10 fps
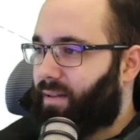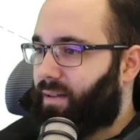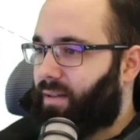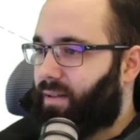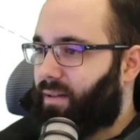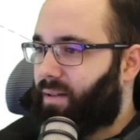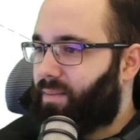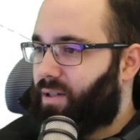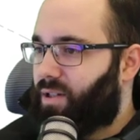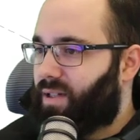Uh, let
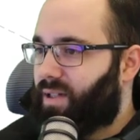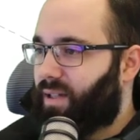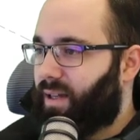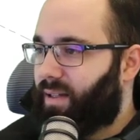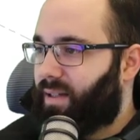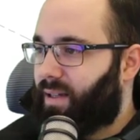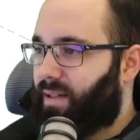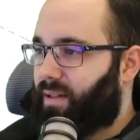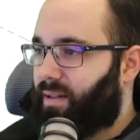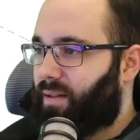me just select
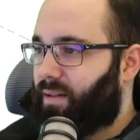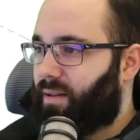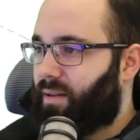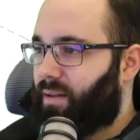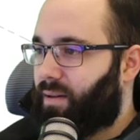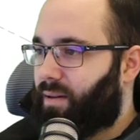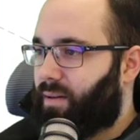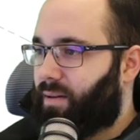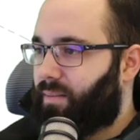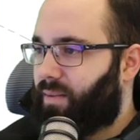that,
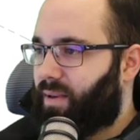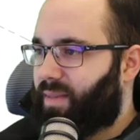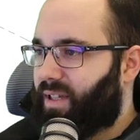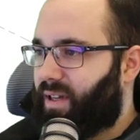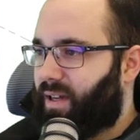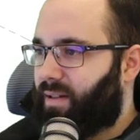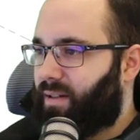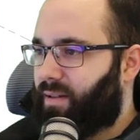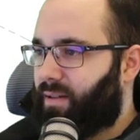perhaps end.